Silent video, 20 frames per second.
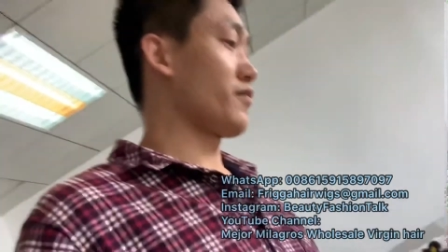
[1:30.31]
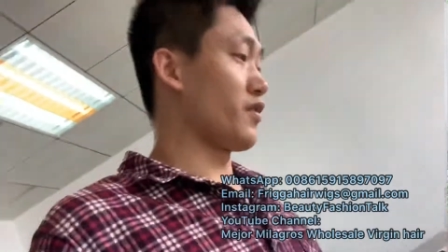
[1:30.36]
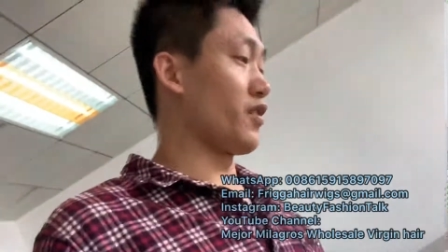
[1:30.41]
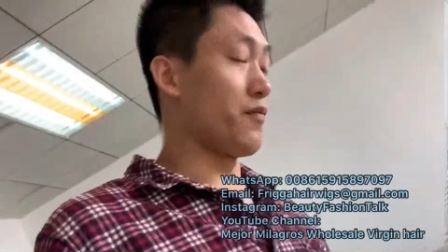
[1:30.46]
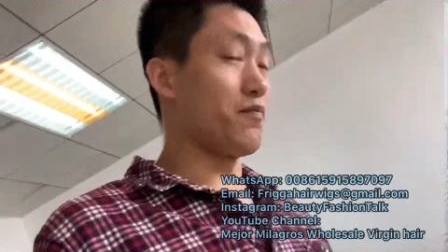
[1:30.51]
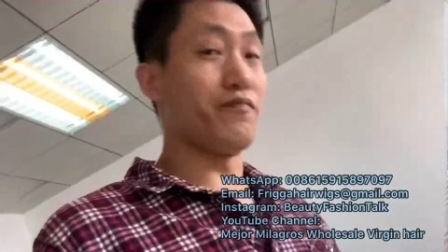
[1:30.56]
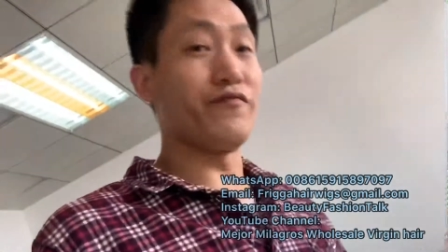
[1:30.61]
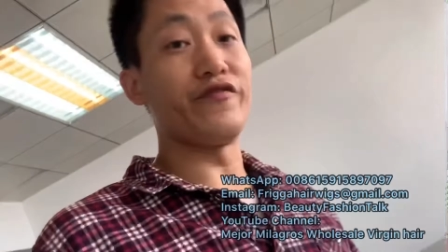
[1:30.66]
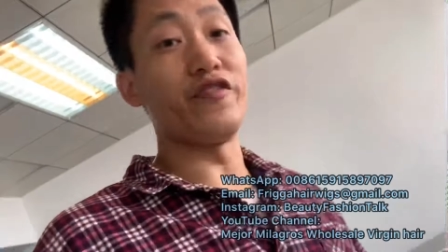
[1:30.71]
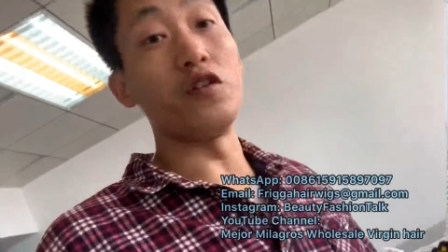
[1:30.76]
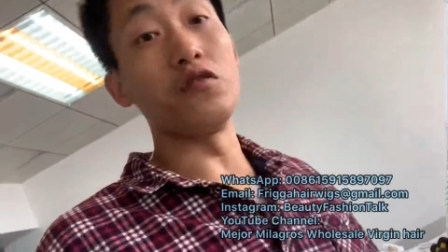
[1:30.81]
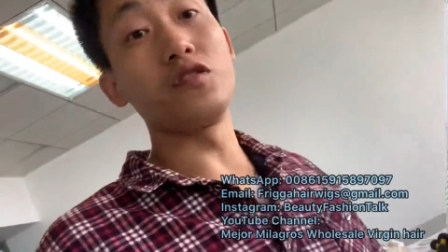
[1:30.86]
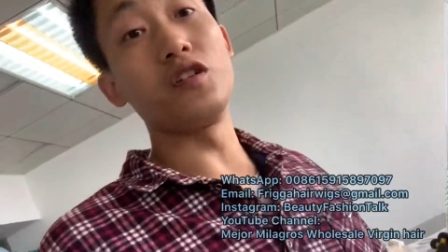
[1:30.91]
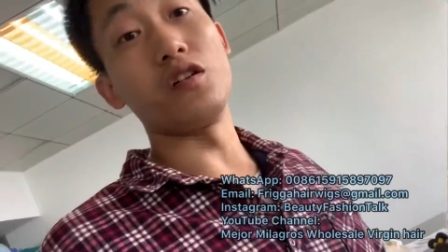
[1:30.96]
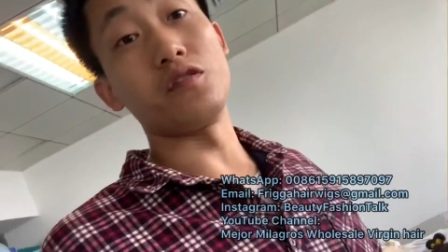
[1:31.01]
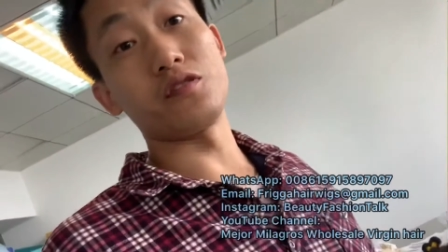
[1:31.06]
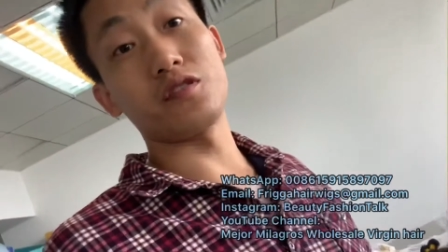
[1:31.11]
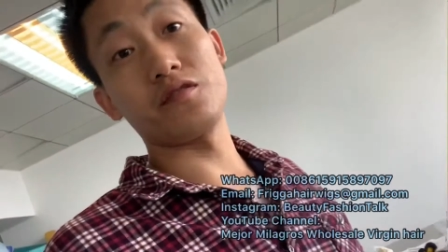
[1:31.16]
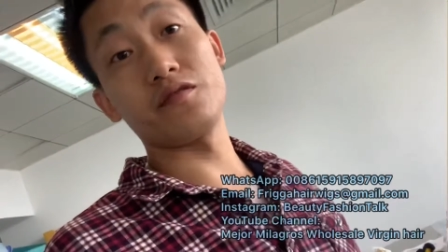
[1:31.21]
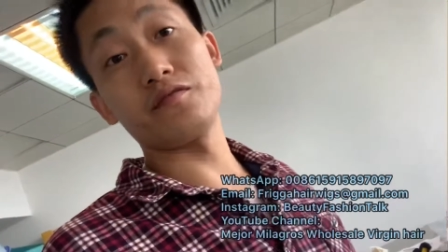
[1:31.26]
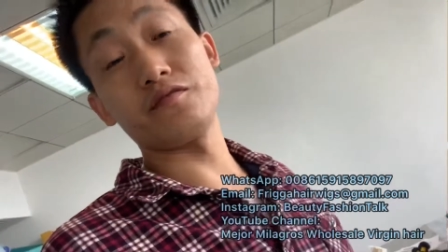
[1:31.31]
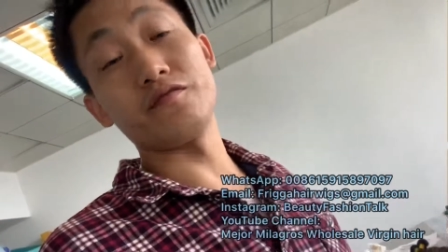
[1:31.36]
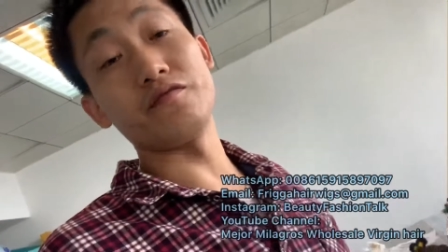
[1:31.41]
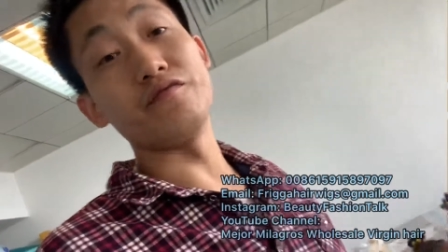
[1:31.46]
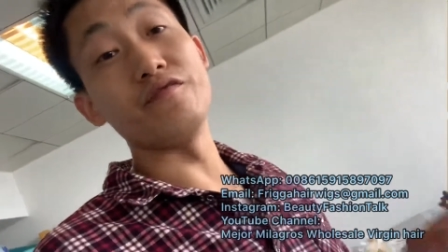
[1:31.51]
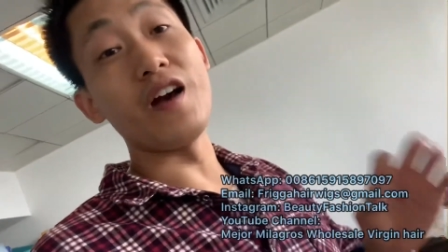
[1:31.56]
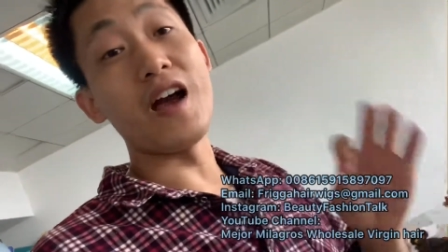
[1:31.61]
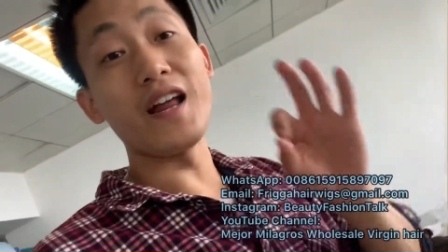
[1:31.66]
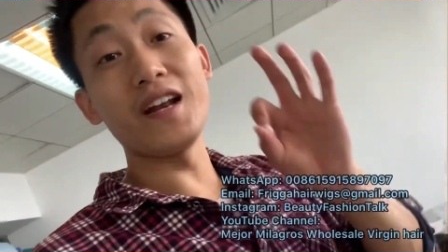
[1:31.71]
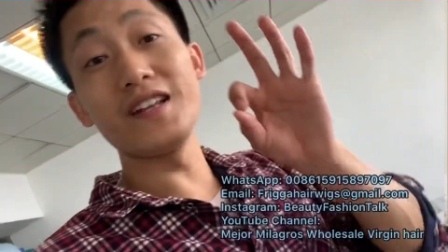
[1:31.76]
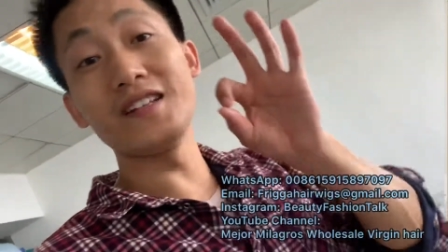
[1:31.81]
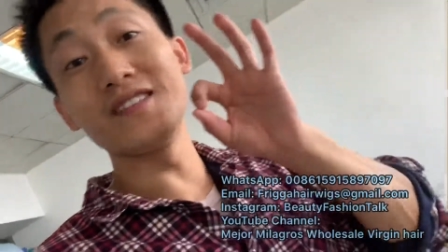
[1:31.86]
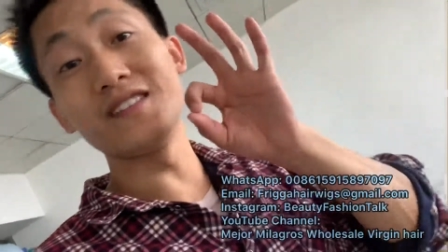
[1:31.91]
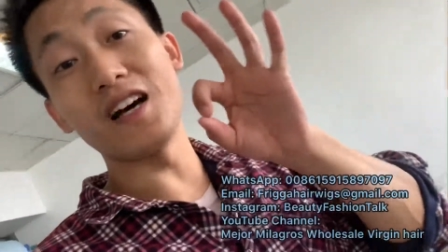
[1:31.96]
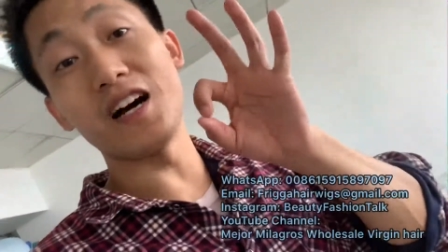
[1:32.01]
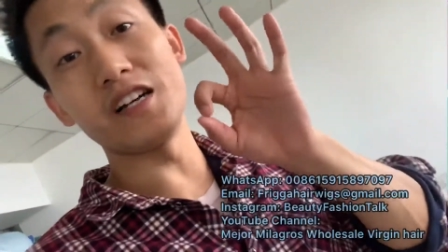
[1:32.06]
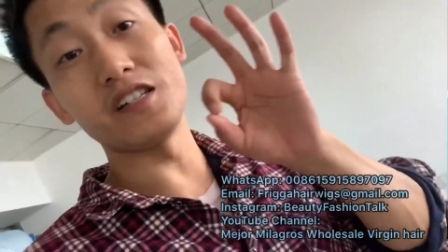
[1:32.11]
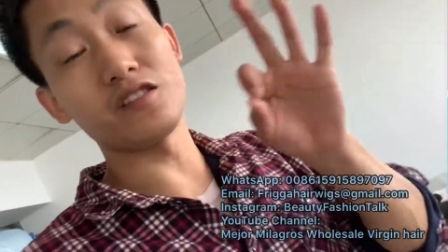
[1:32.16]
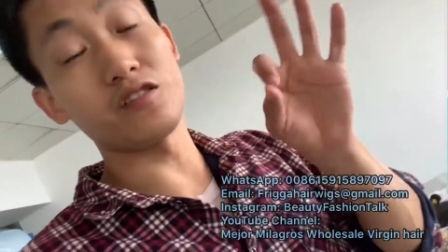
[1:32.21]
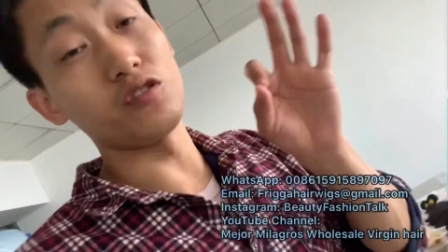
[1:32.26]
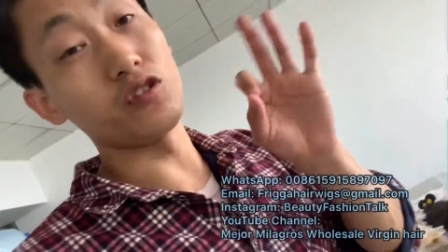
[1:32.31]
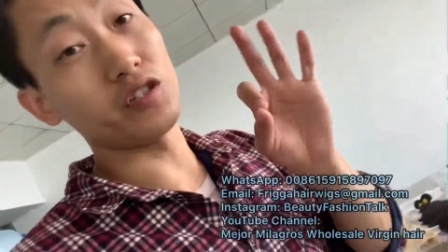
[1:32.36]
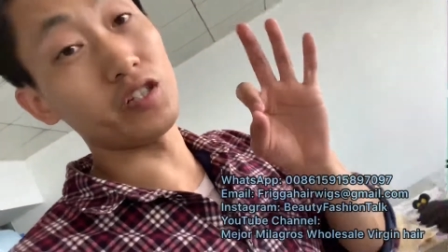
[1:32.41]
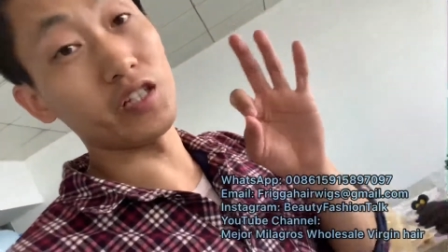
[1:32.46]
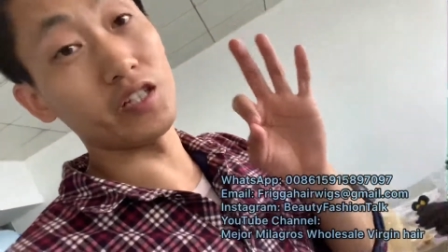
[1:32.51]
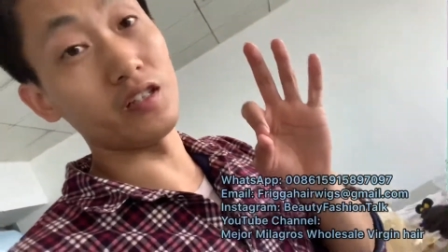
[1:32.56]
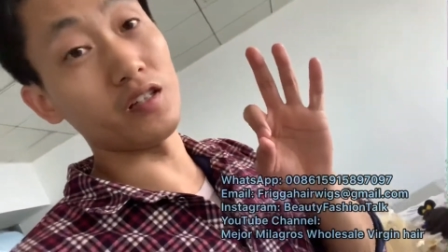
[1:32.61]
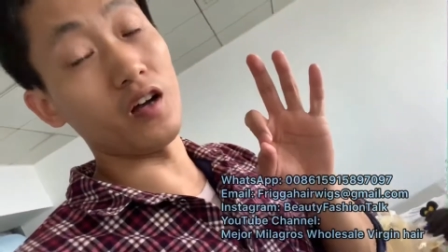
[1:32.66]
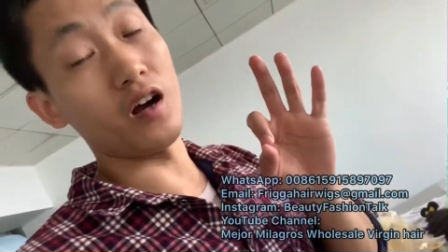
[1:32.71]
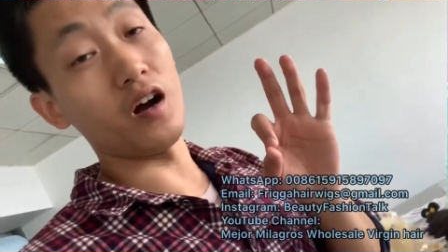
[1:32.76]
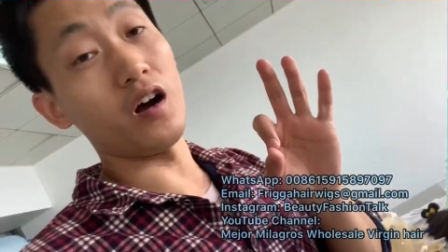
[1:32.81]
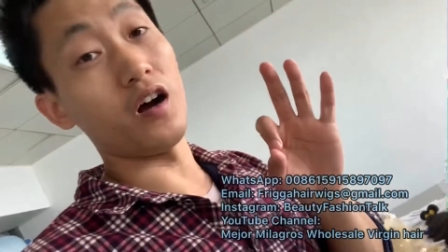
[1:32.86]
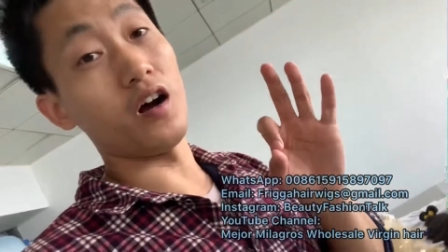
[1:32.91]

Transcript: the photos very nice looking